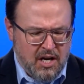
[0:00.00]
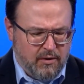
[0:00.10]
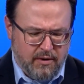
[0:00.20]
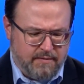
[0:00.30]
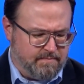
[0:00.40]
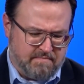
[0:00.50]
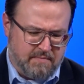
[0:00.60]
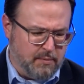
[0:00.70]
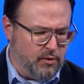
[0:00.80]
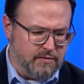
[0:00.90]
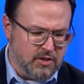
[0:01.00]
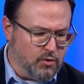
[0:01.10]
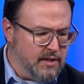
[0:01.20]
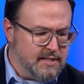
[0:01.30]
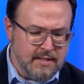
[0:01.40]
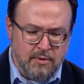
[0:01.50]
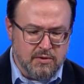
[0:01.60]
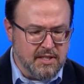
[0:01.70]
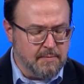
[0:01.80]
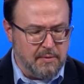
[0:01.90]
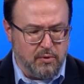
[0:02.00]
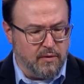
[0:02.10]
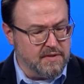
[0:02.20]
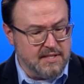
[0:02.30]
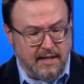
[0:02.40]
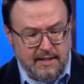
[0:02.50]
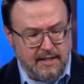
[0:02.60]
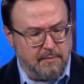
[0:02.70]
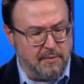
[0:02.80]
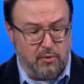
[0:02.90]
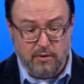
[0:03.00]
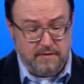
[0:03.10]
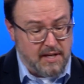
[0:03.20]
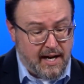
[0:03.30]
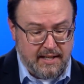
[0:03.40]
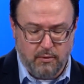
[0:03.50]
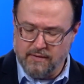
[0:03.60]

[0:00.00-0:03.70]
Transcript: We have people who have degrees in music, people who have studied it, people who have taught it.